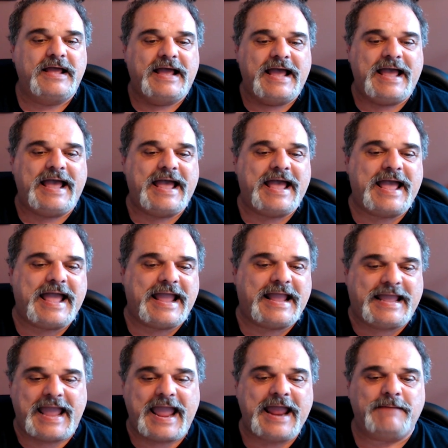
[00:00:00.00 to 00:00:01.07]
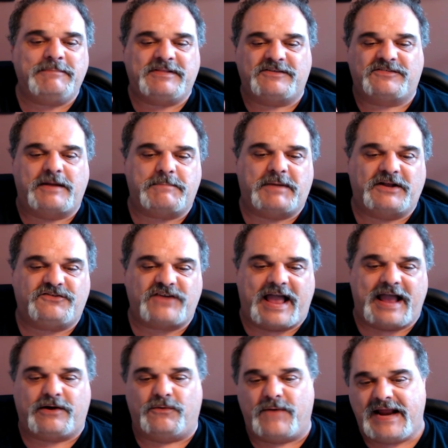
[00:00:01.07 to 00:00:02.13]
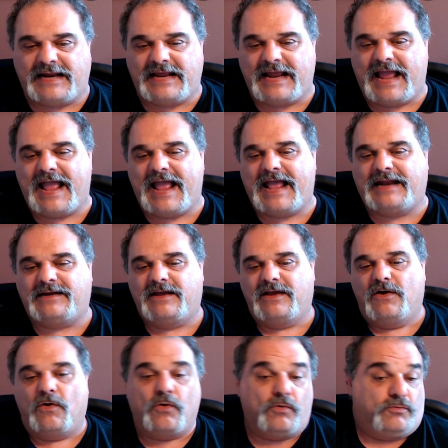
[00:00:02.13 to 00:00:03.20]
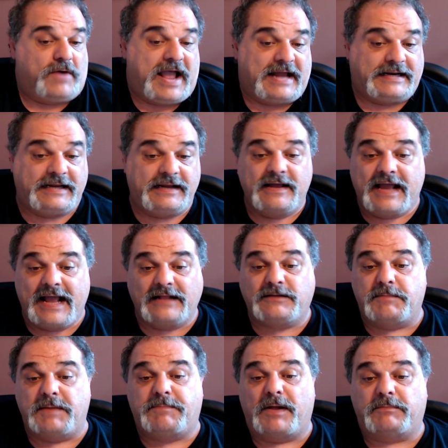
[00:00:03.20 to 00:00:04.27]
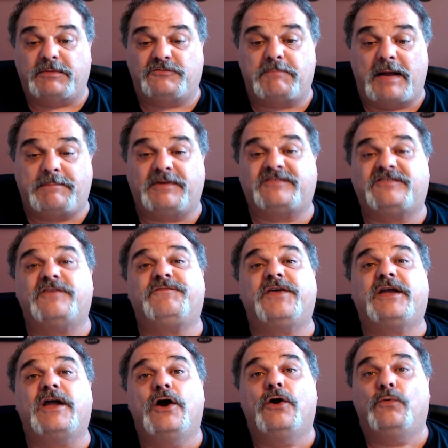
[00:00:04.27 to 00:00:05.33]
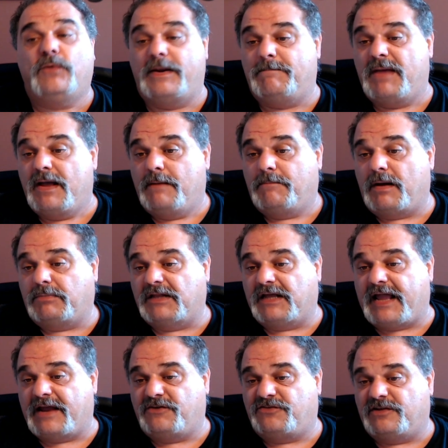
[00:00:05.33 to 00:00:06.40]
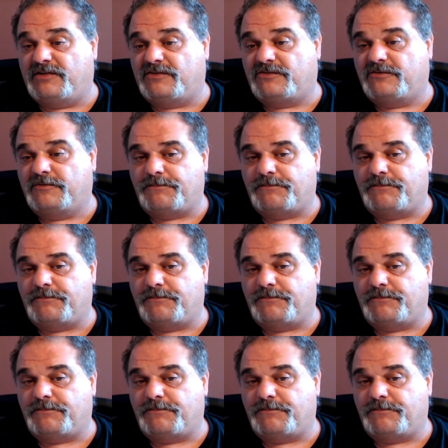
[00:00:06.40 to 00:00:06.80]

a game designed by Jack Ratty and to be published by Pacific Rim Publications.